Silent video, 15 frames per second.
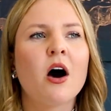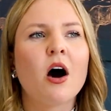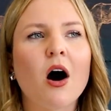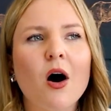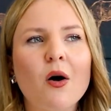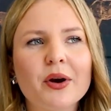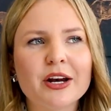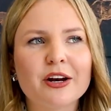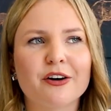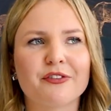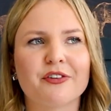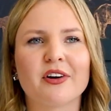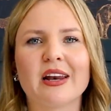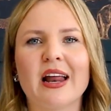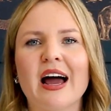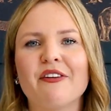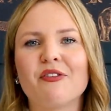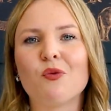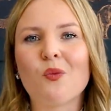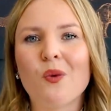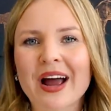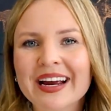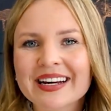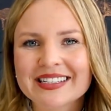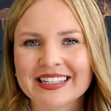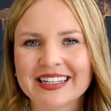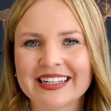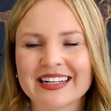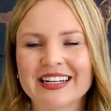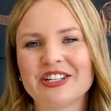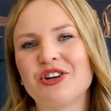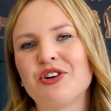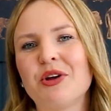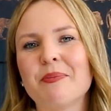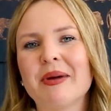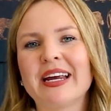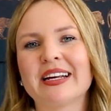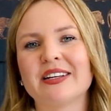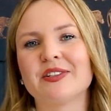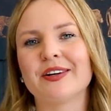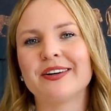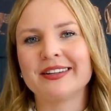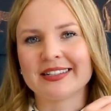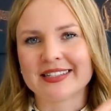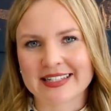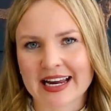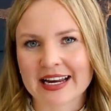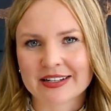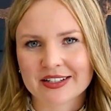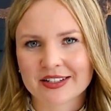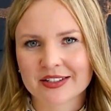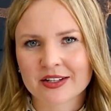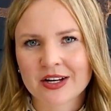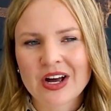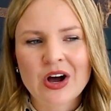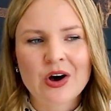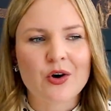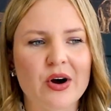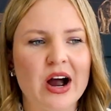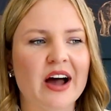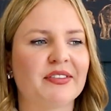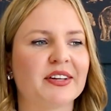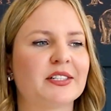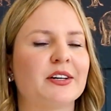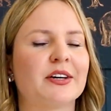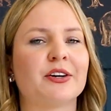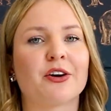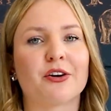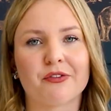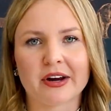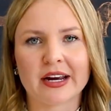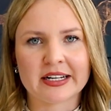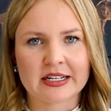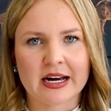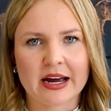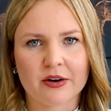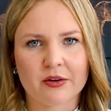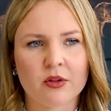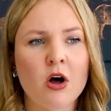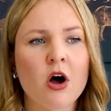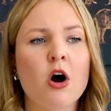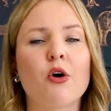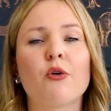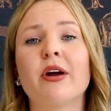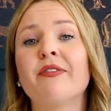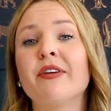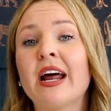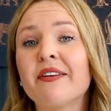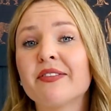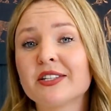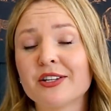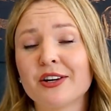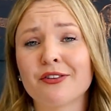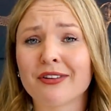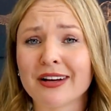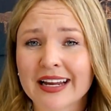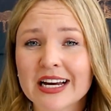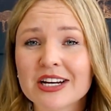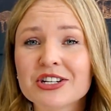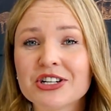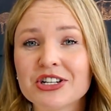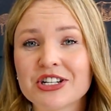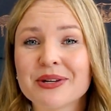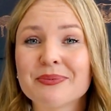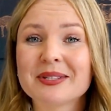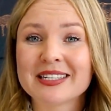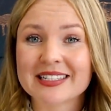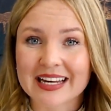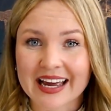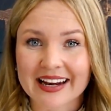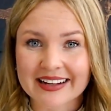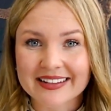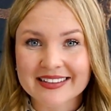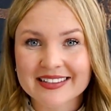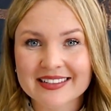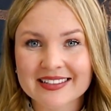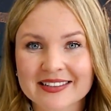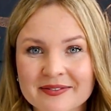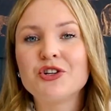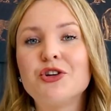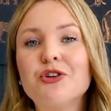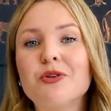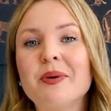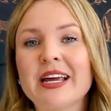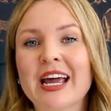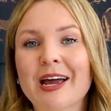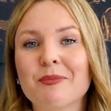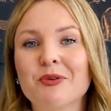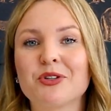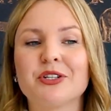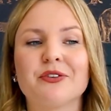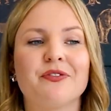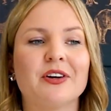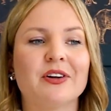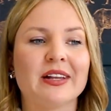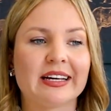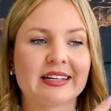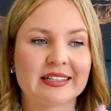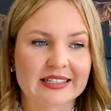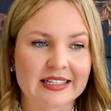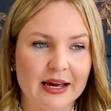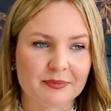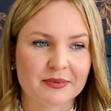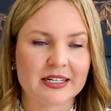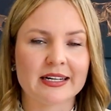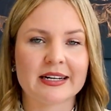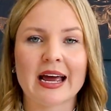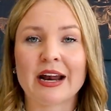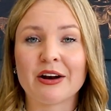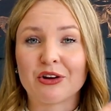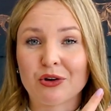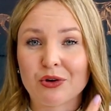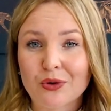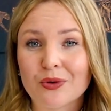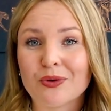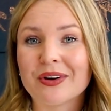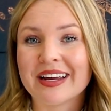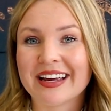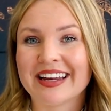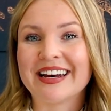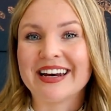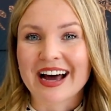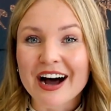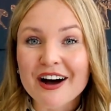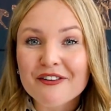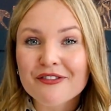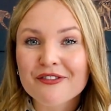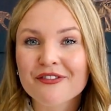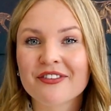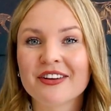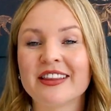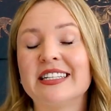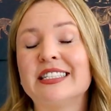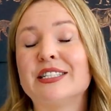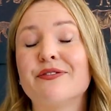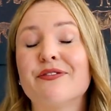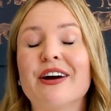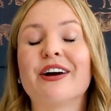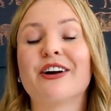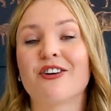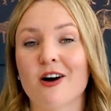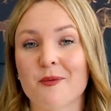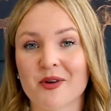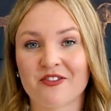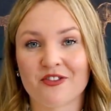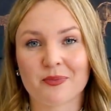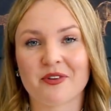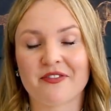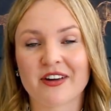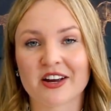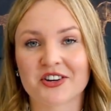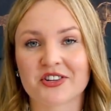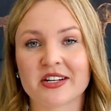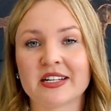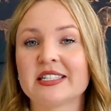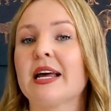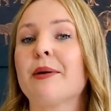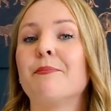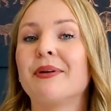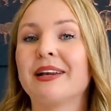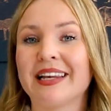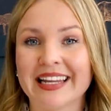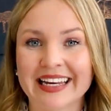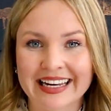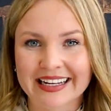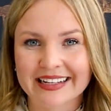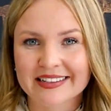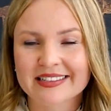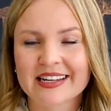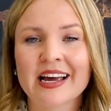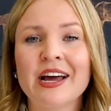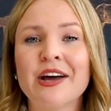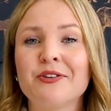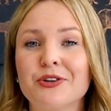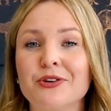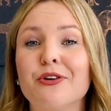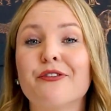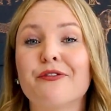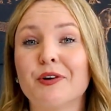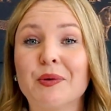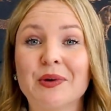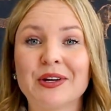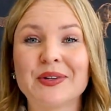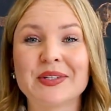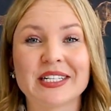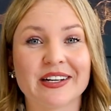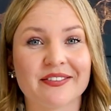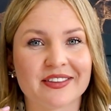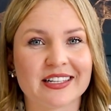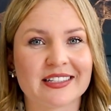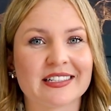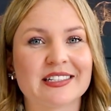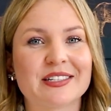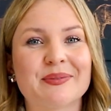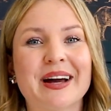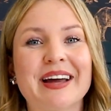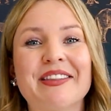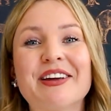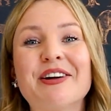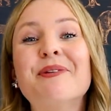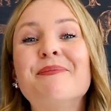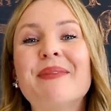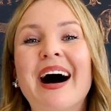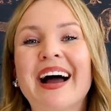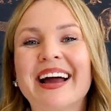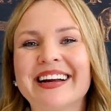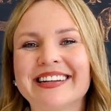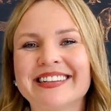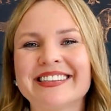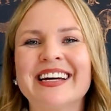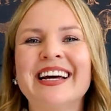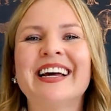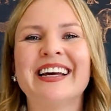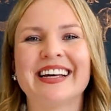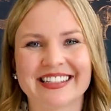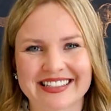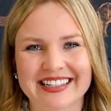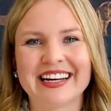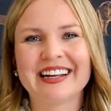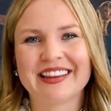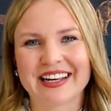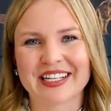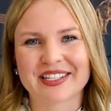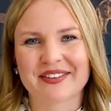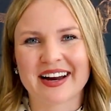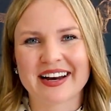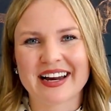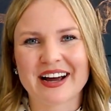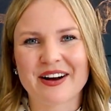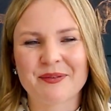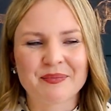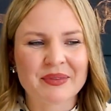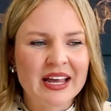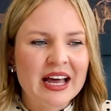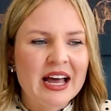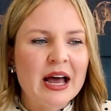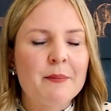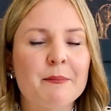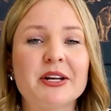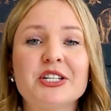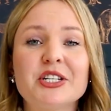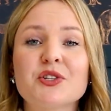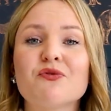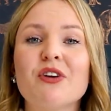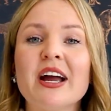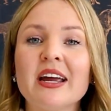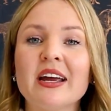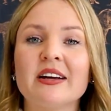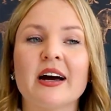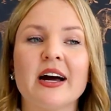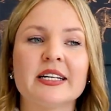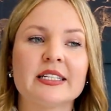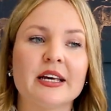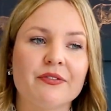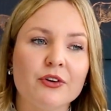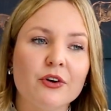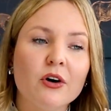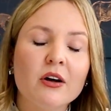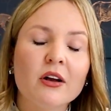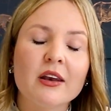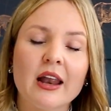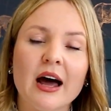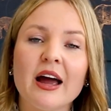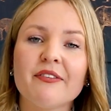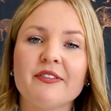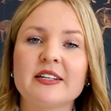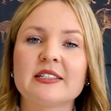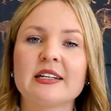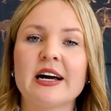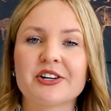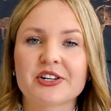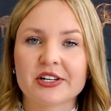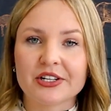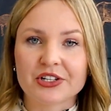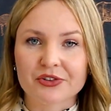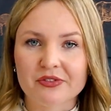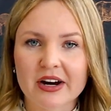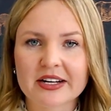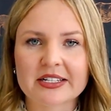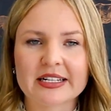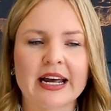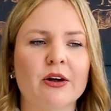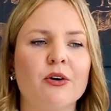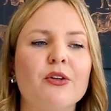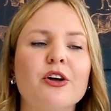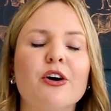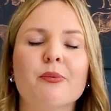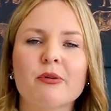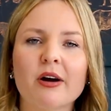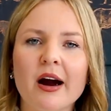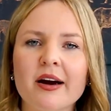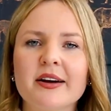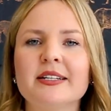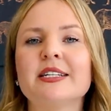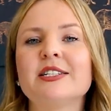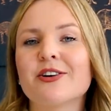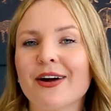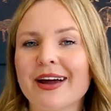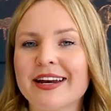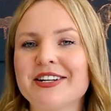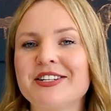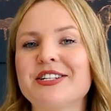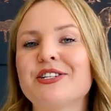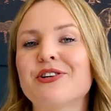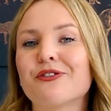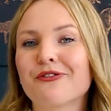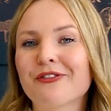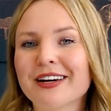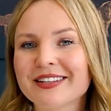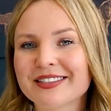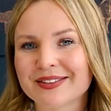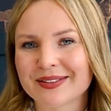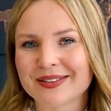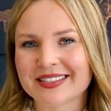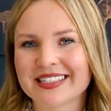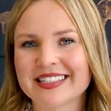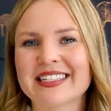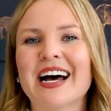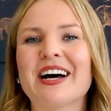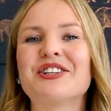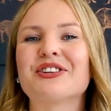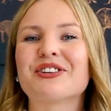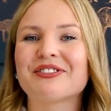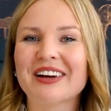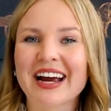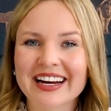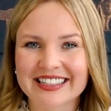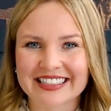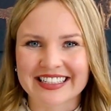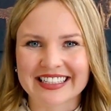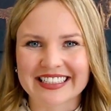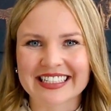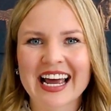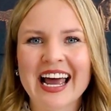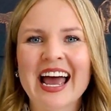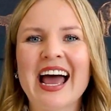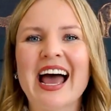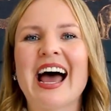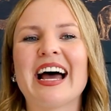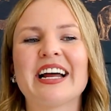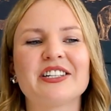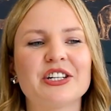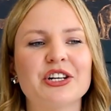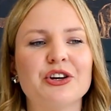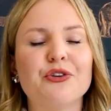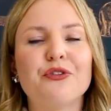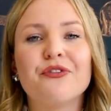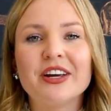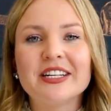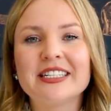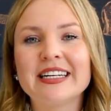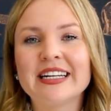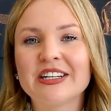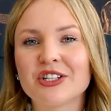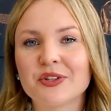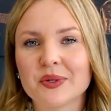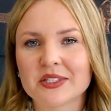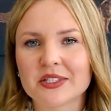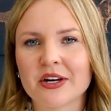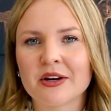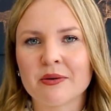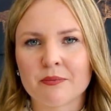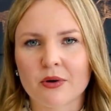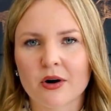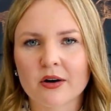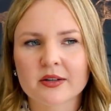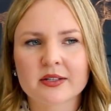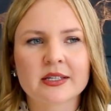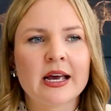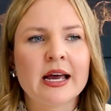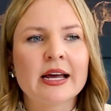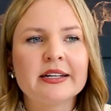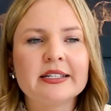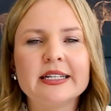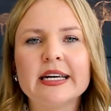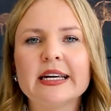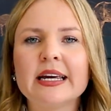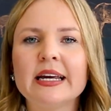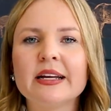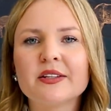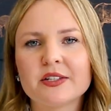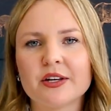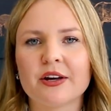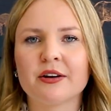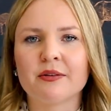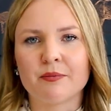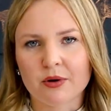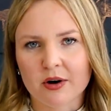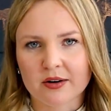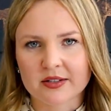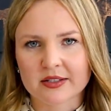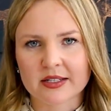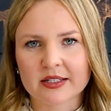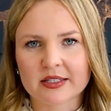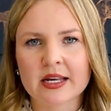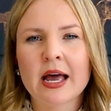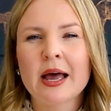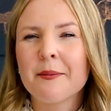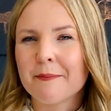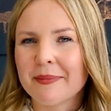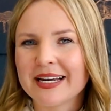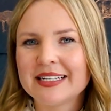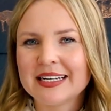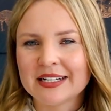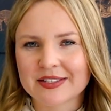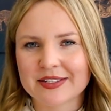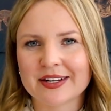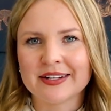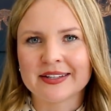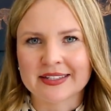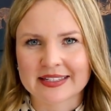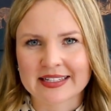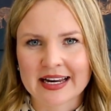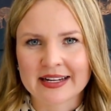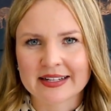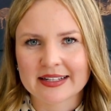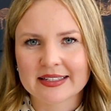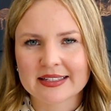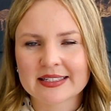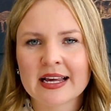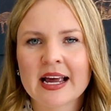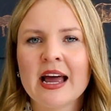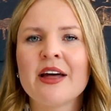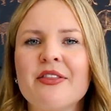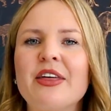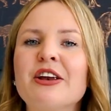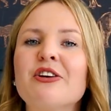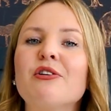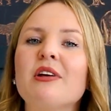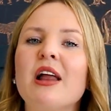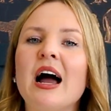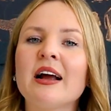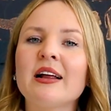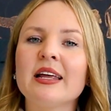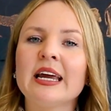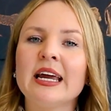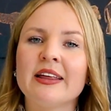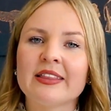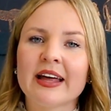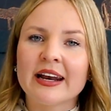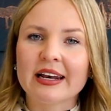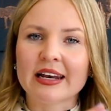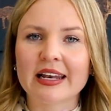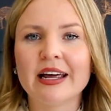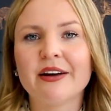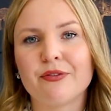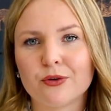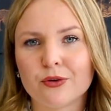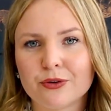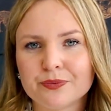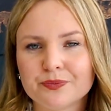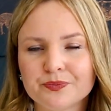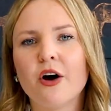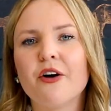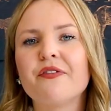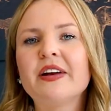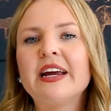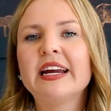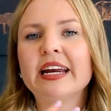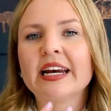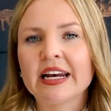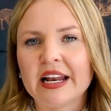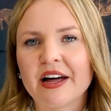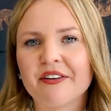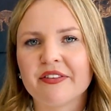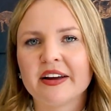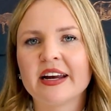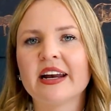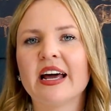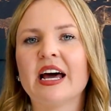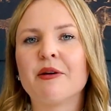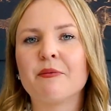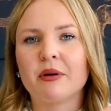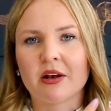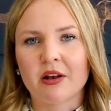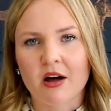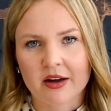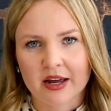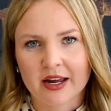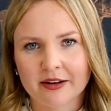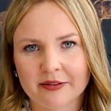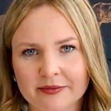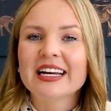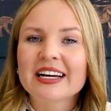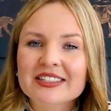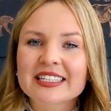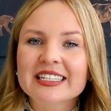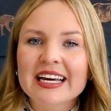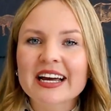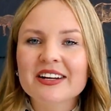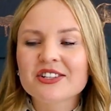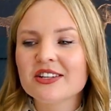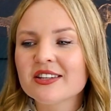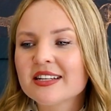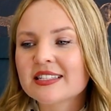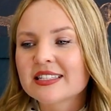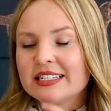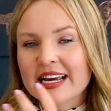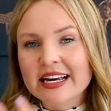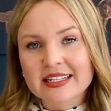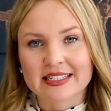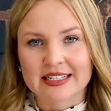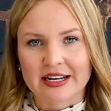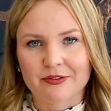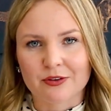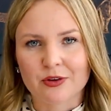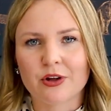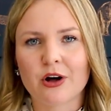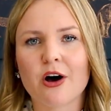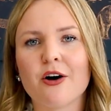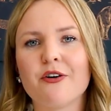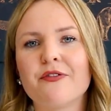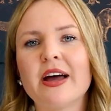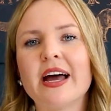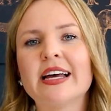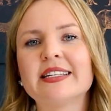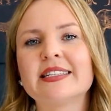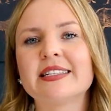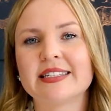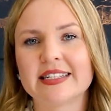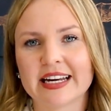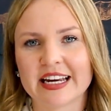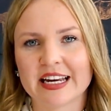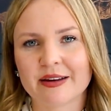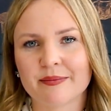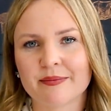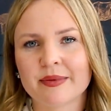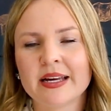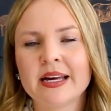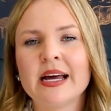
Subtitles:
holding off your life, waiting until you meet a certain standard, or have a certain career title, or even have a certain relationship status to be able to feel accepted and good enough, this is very common for perfectionists, and please do not feel guilty if this is the way that your mind is seeing things right now. But just recognize if your life is largely directed at all your priorities, your energies, your resources are directed at you fitting into a certain box, ticking certain boxes, meeting certain standards, then you're likely in that level of needing loving and belonging. Now, to get to this next level of esteem,